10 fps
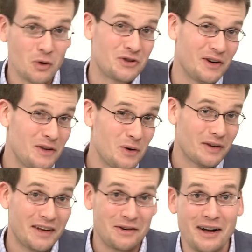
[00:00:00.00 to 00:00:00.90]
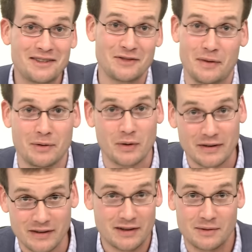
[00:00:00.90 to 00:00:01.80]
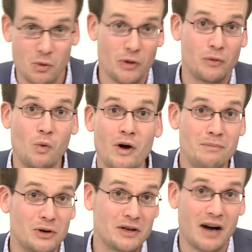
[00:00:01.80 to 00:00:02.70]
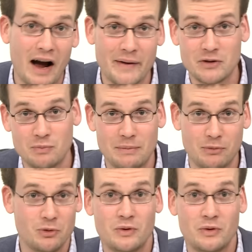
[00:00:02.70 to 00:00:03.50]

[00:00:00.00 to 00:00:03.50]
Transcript: Fortunately, the U.S. had lots of immigrants, like the more than 1 million Irish people